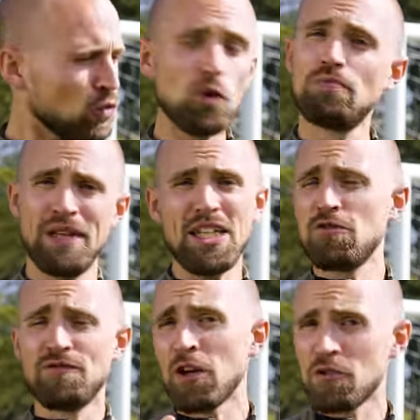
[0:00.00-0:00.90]
will make
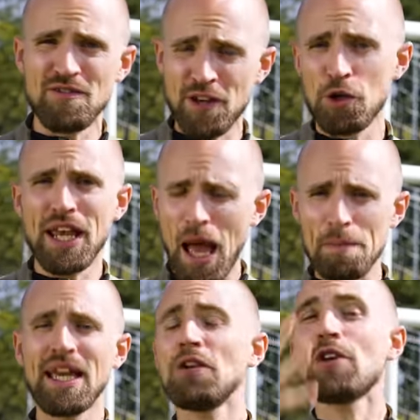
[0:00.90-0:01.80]
you very, very
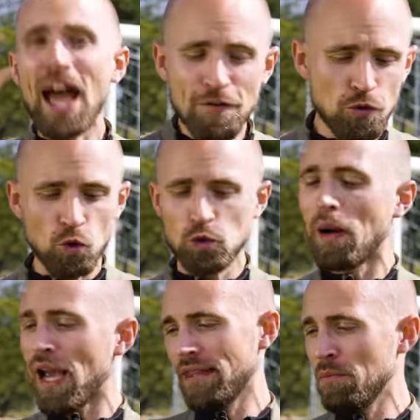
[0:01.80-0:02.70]
happy. And you can, of course,
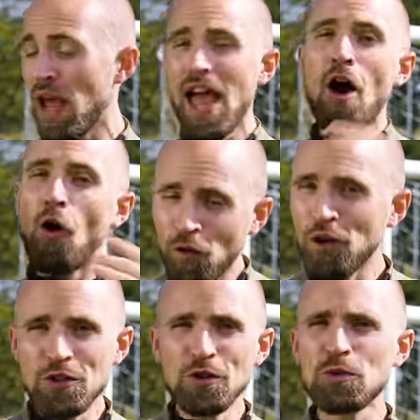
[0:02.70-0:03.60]
buy them over
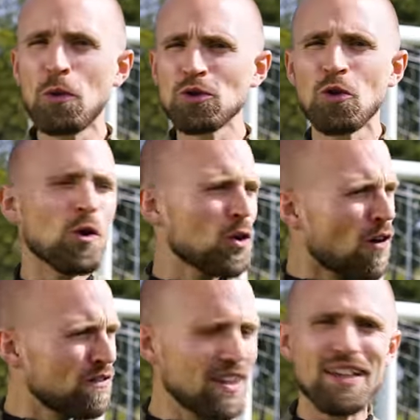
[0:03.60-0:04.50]
at
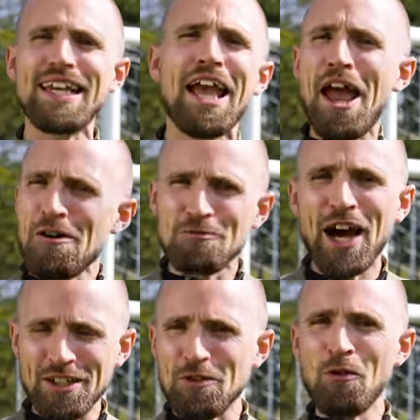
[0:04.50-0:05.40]
unisports.com via the link
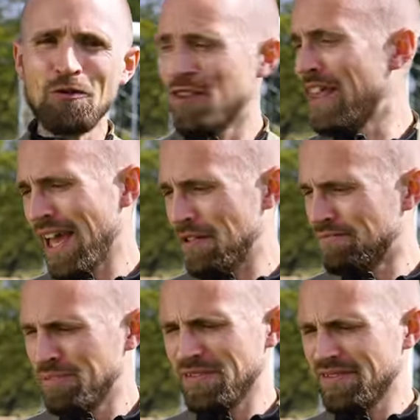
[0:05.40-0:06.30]
right over there.
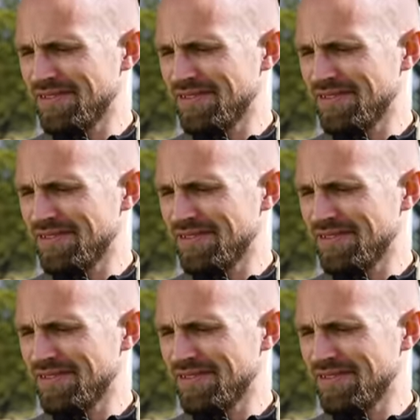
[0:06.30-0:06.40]
But